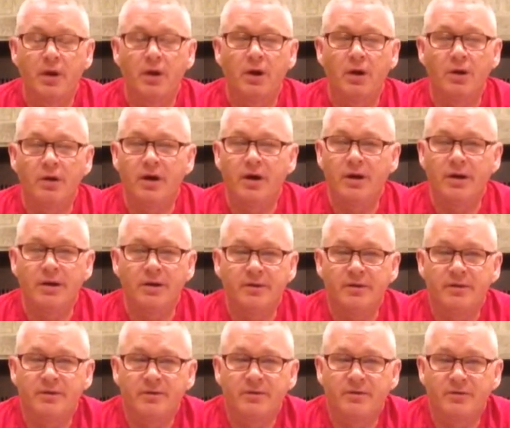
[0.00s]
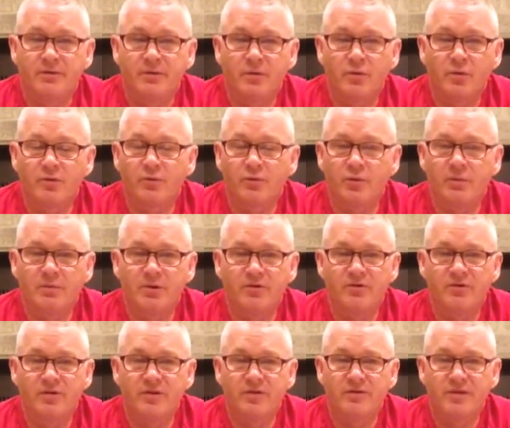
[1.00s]
All right, and of course we
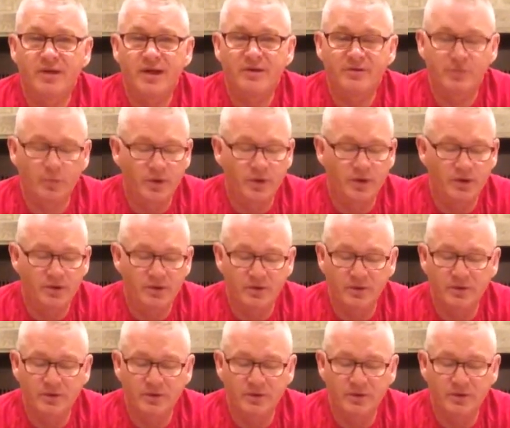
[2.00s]
mentioned this last week